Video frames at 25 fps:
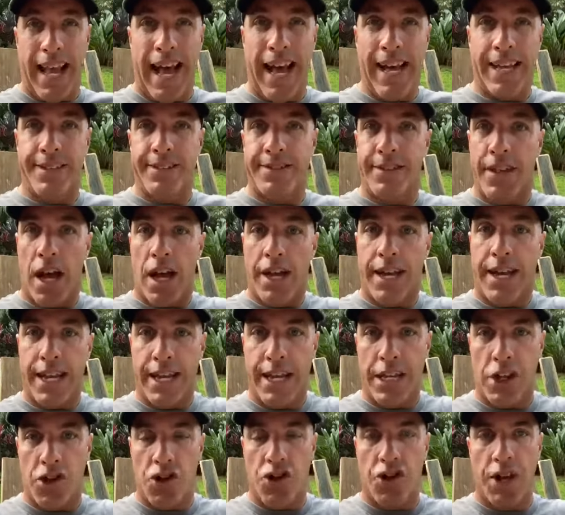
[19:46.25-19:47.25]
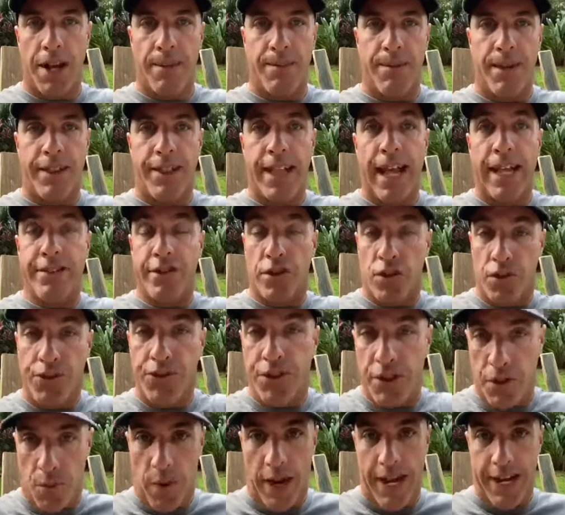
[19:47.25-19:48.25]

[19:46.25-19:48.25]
That is not getting in shape, that's losing